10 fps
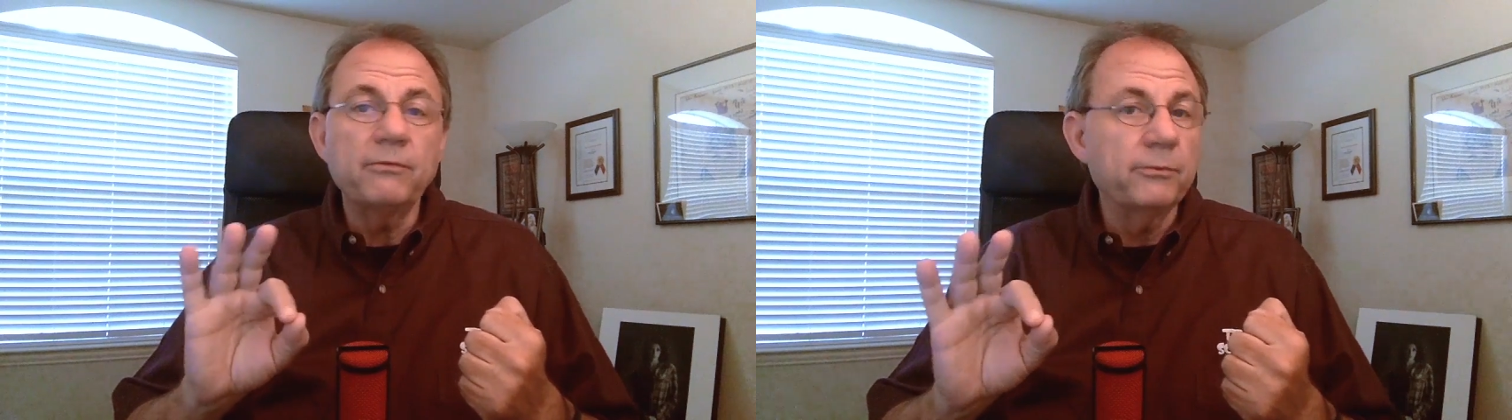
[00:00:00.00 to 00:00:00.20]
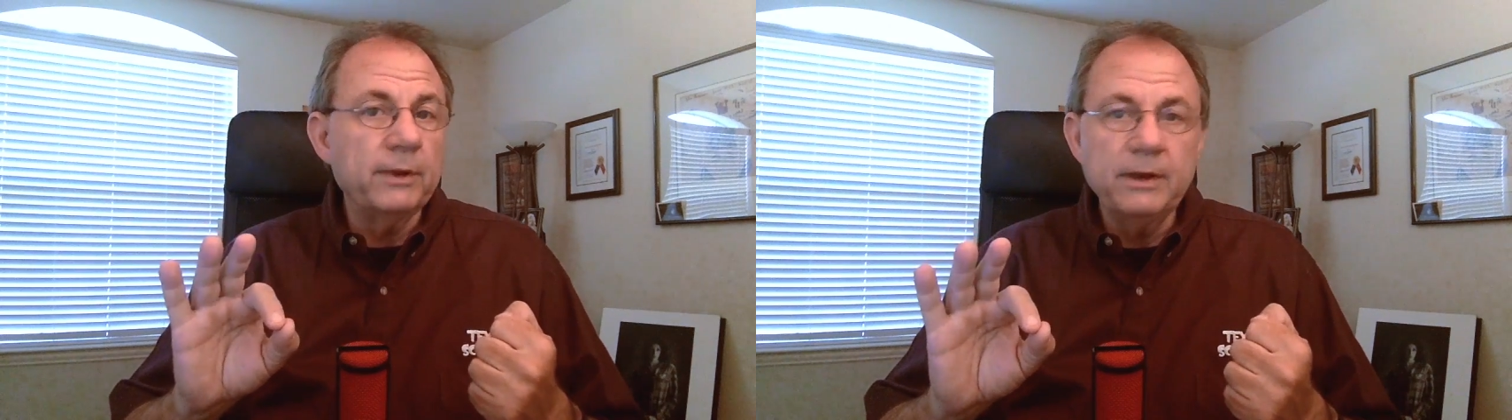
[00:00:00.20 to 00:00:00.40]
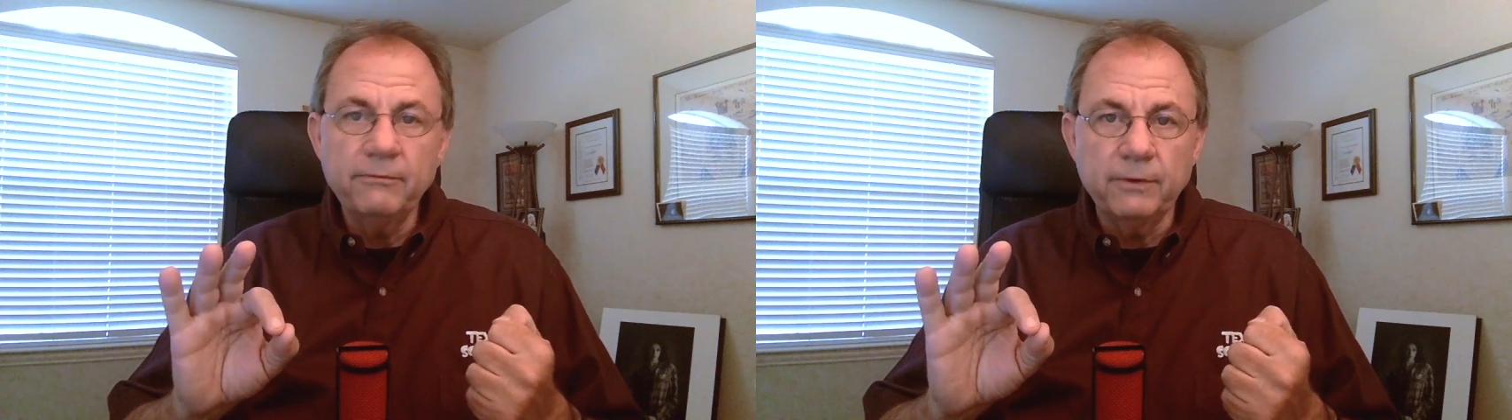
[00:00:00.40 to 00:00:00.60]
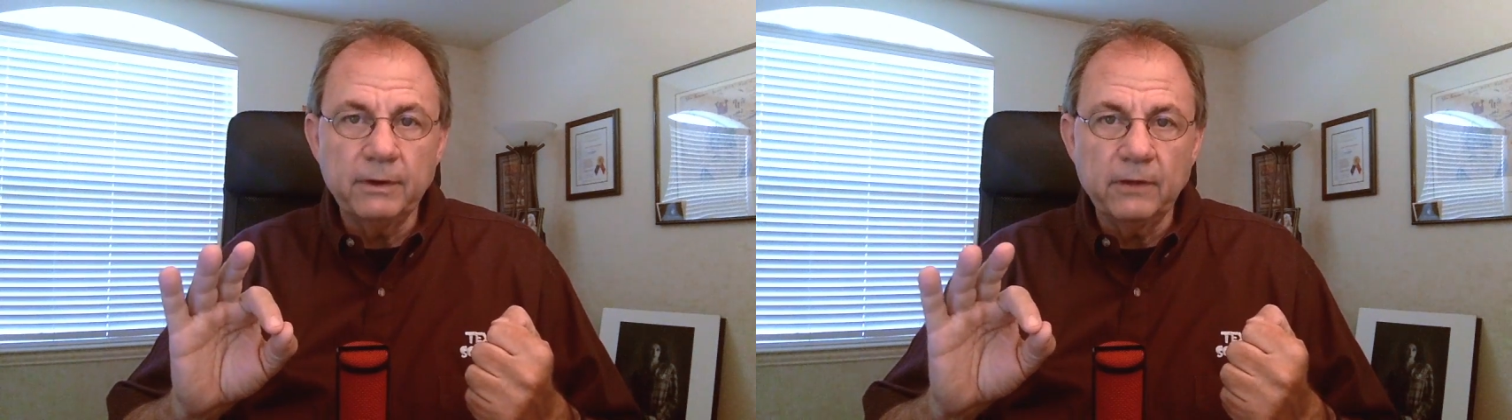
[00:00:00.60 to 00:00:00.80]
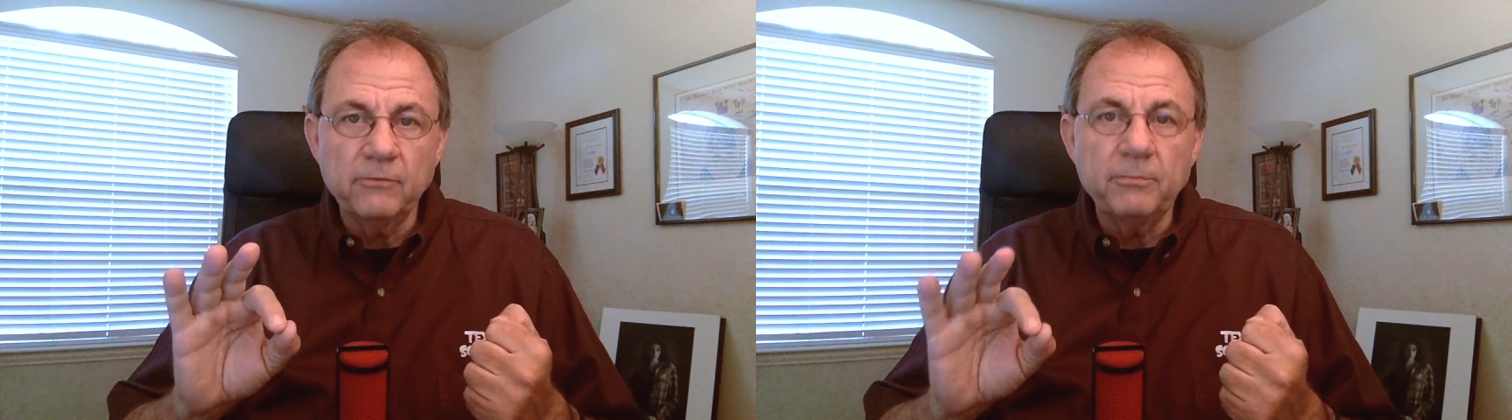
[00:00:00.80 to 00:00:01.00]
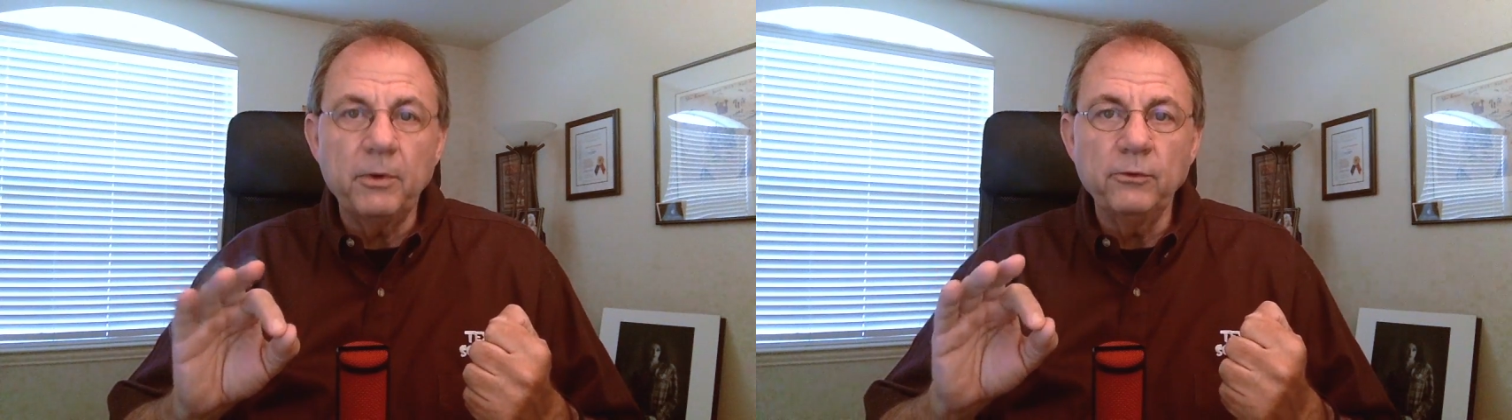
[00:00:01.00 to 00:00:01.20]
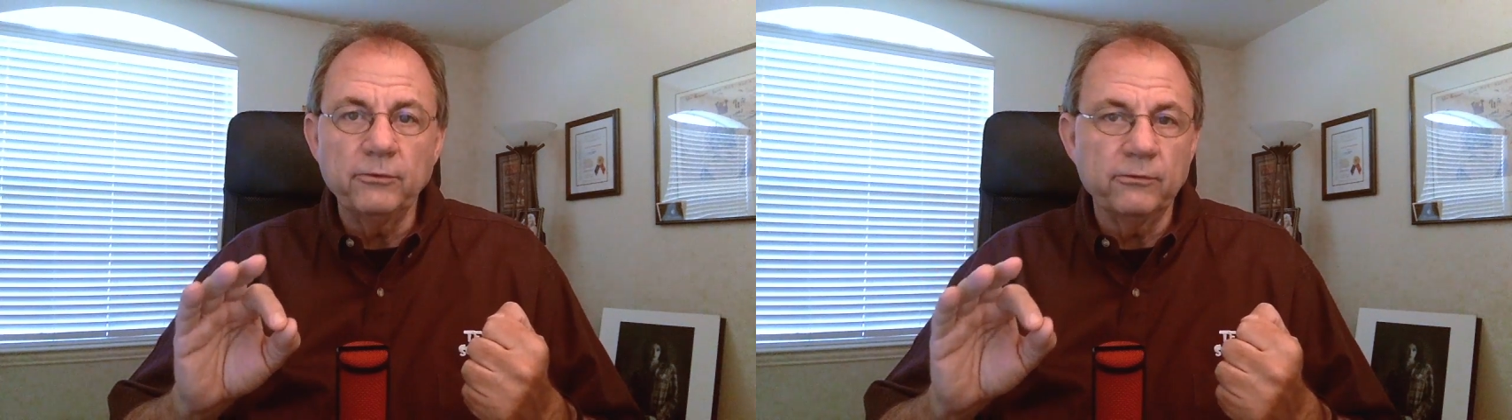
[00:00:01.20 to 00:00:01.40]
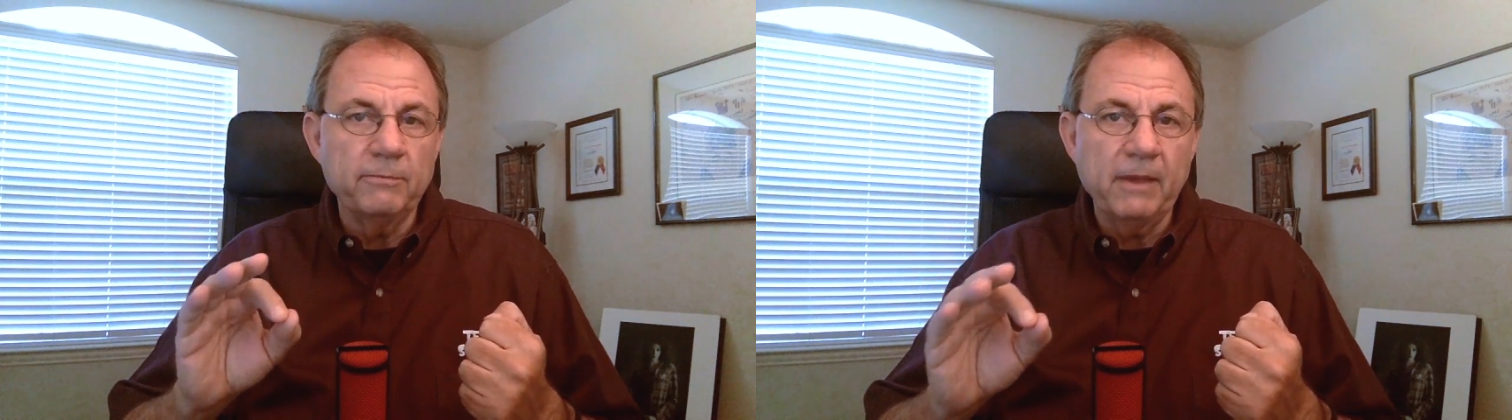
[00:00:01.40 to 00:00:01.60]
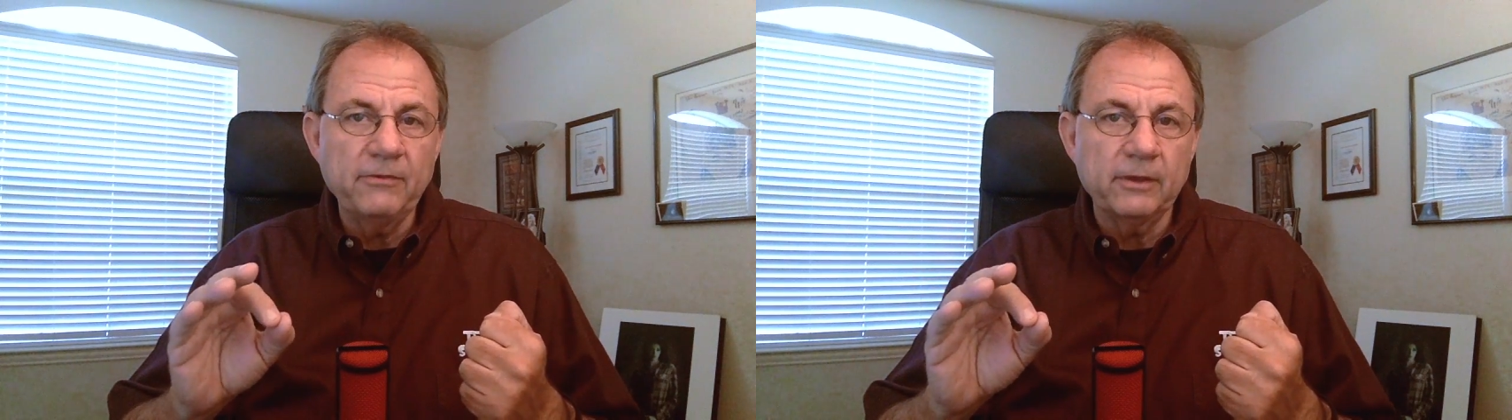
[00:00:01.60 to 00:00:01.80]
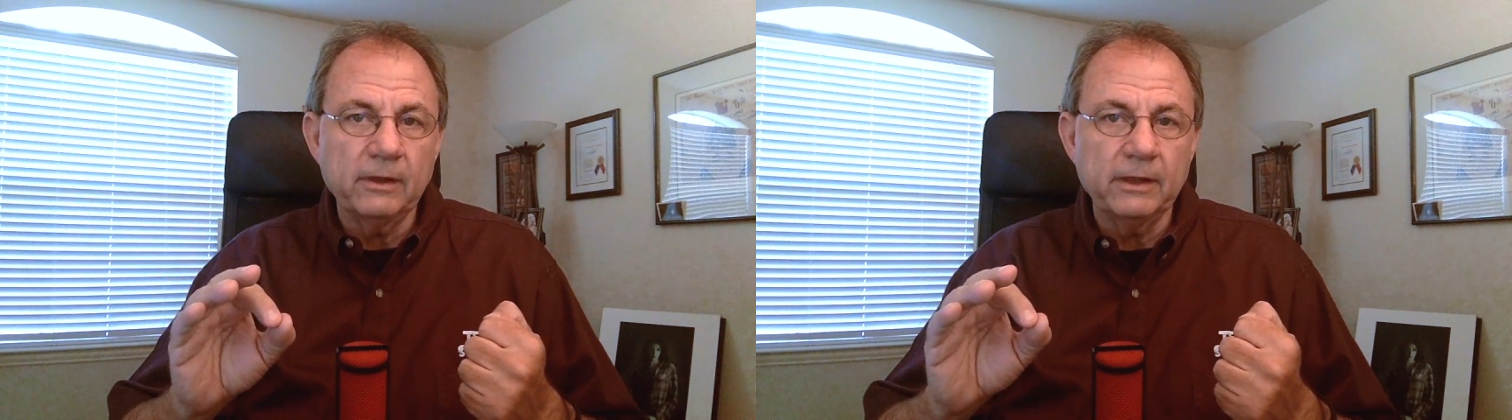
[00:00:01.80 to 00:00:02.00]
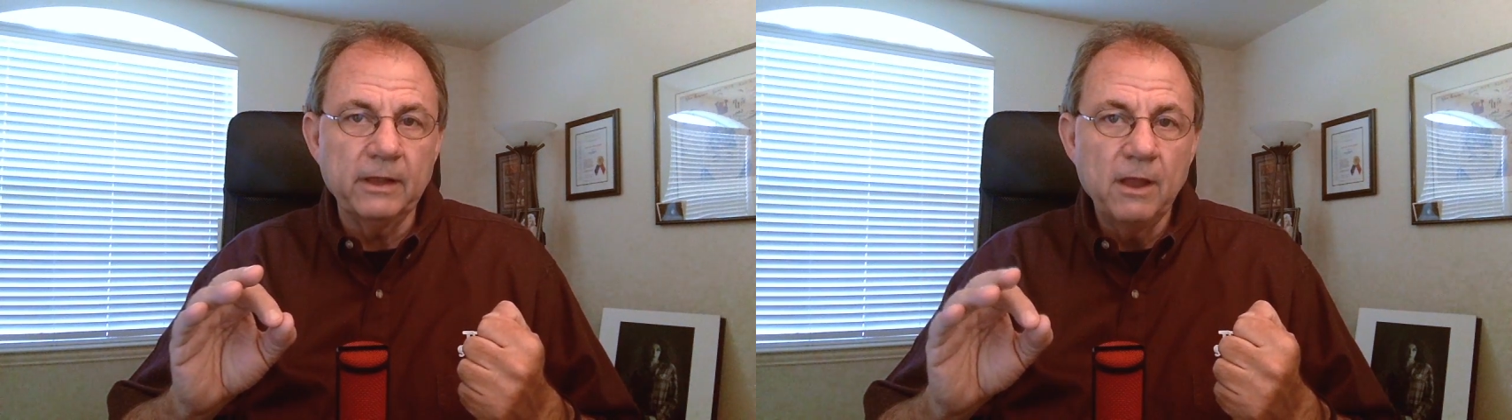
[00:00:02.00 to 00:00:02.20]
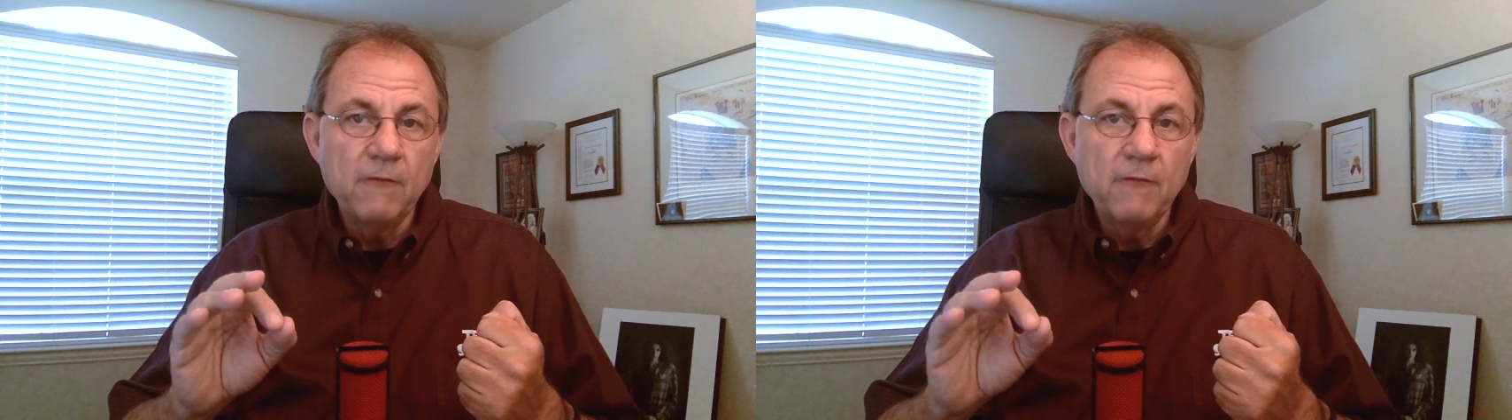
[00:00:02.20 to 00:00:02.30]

three different exposures basically